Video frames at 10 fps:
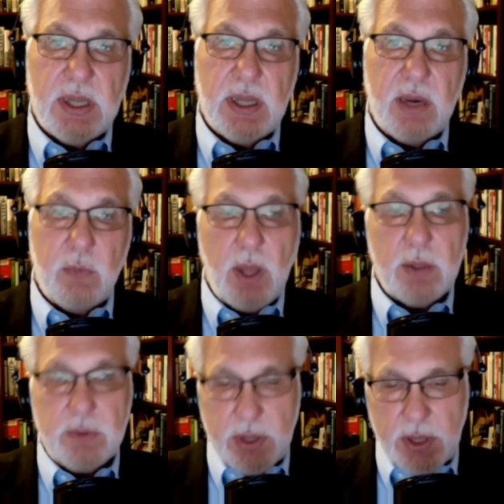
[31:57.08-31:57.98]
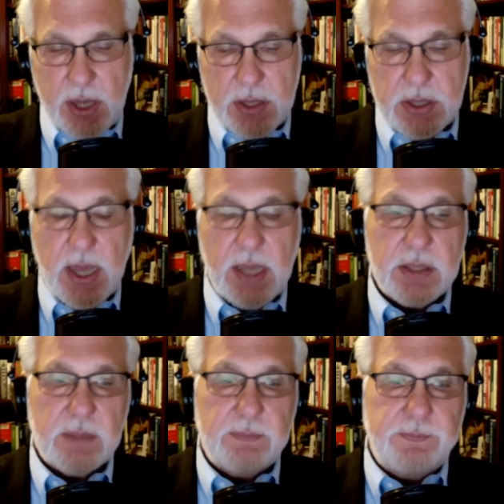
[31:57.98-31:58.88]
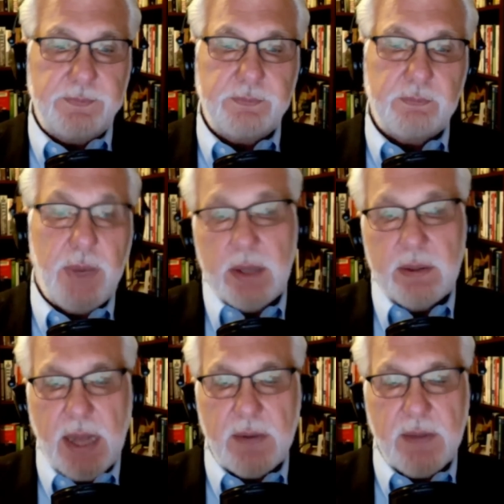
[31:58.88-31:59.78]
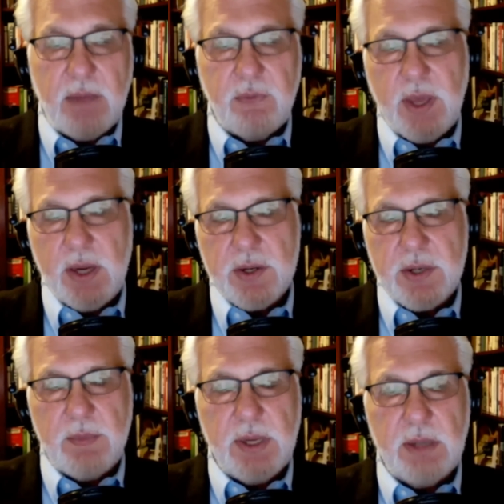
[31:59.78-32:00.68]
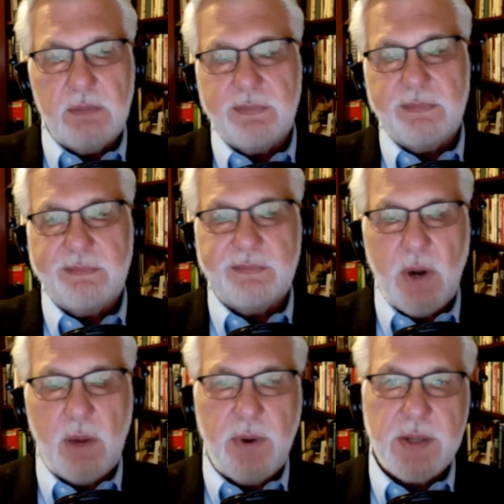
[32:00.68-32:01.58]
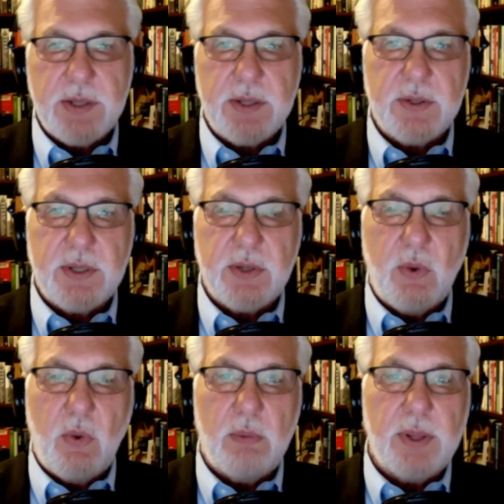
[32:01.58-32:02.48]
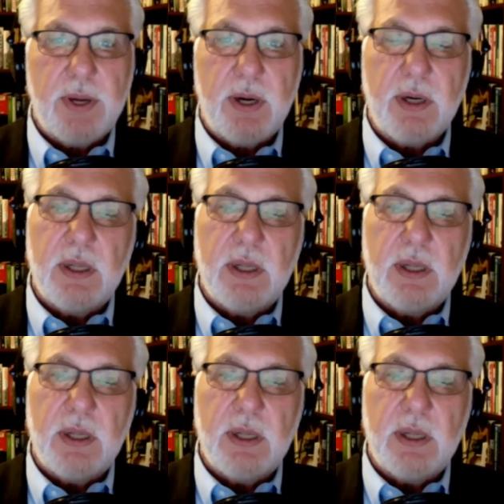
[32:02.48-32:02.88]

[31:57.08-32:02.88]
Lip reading: to the United States. But that figures. I mean, our press is just horrible here.